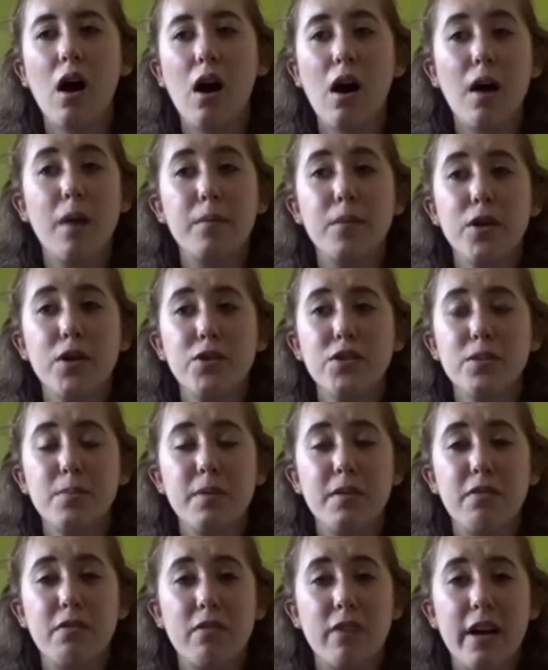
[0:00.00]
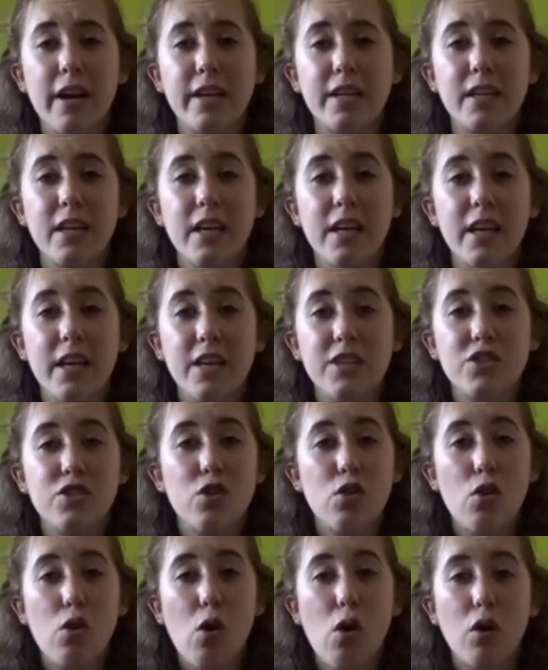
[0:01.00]
I'm going to be frank, it's
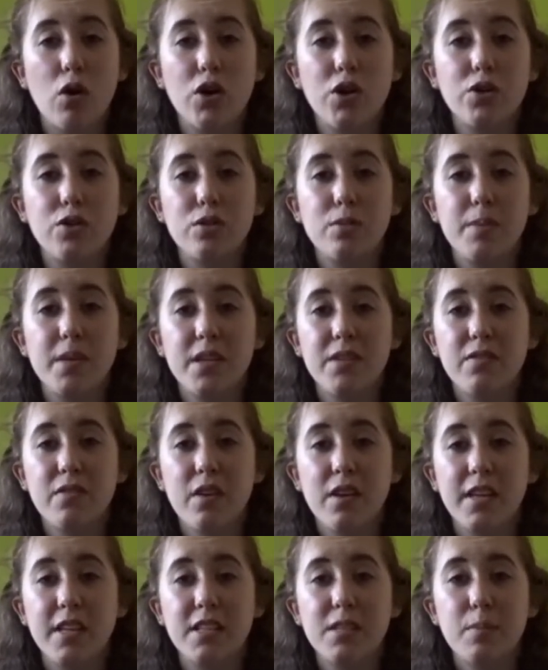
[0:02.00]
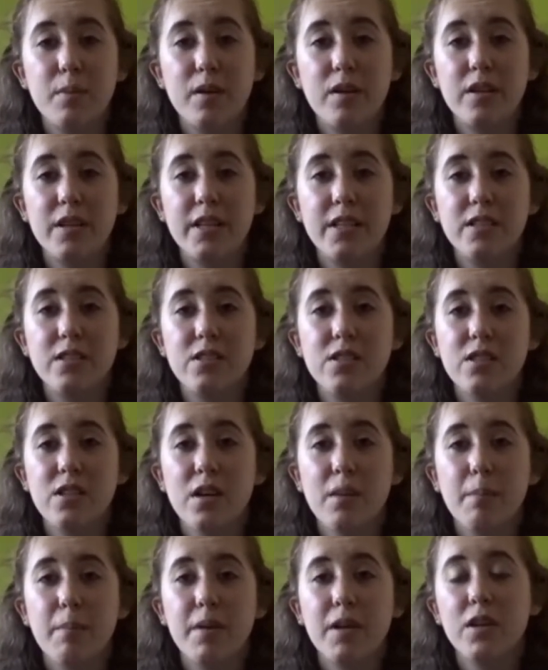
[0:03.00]
not going to be a fun
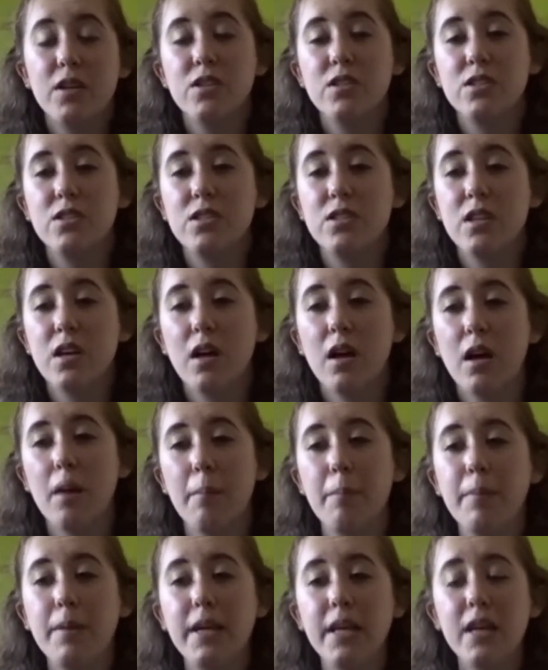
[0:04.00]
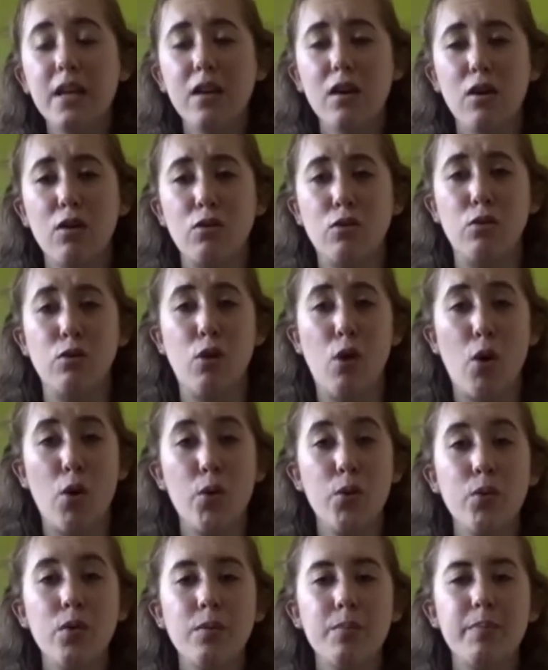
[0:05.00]
experience, because being
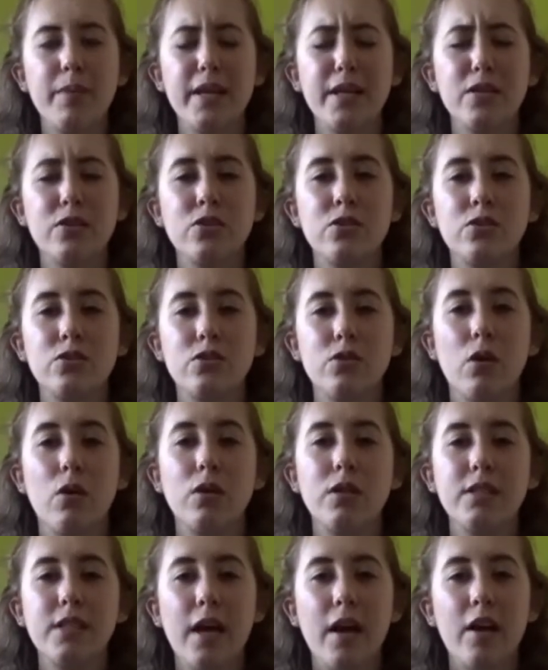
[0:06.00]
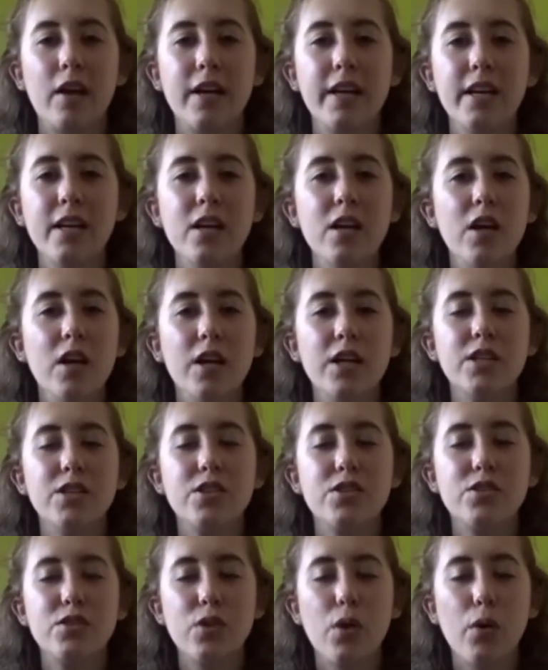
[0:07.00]
alone, being solitary
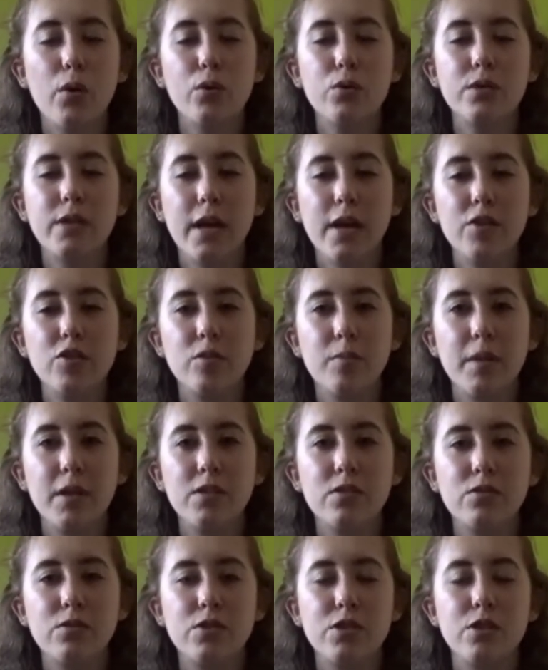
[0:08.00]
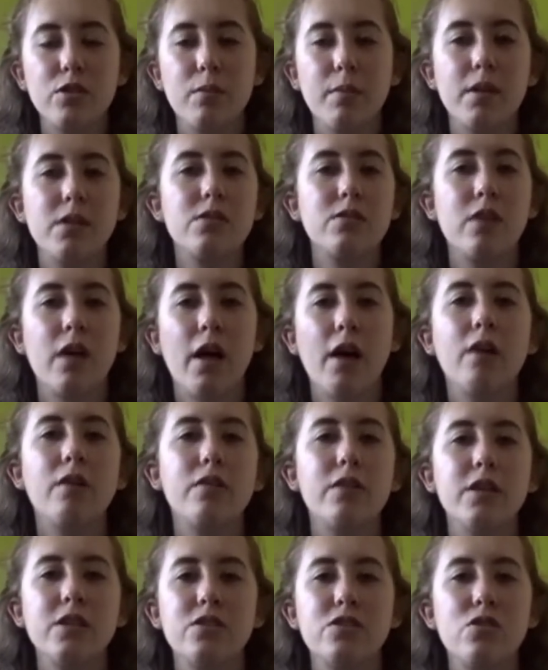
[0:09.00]
is so detrimental to your mental
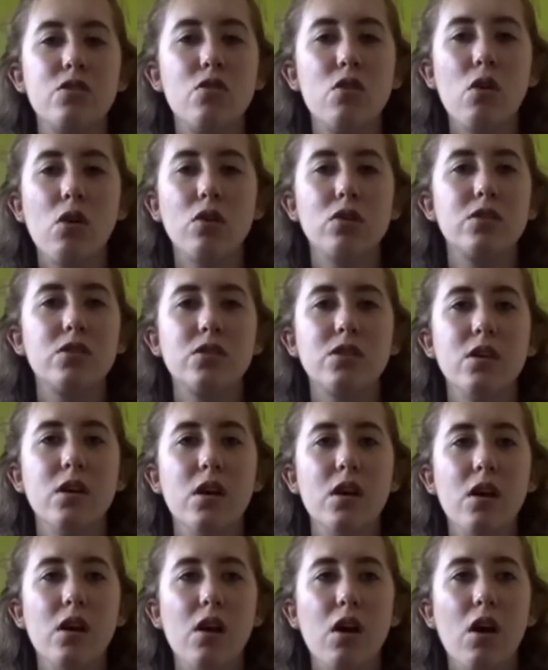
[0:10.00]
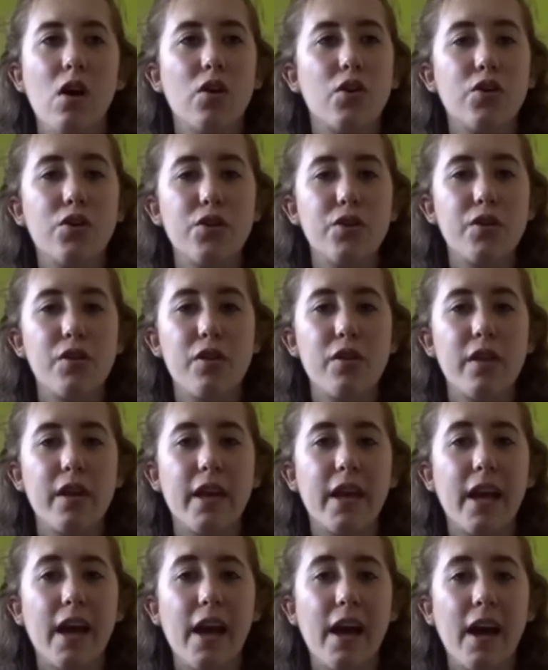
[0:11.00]
health. It's not a good
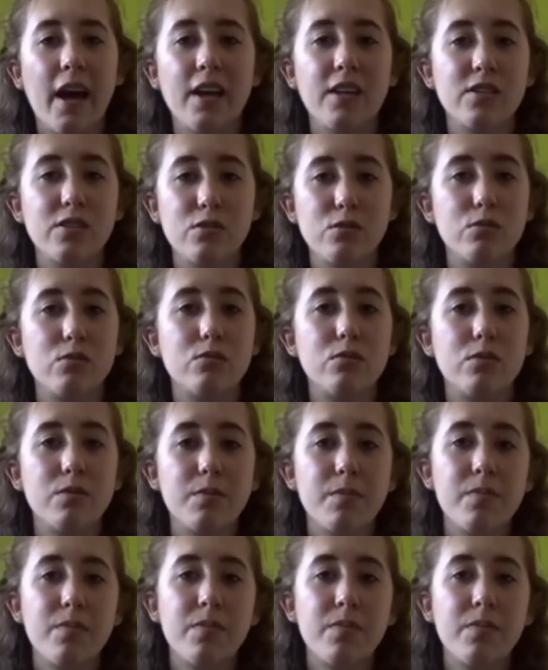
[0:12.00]
thing at all.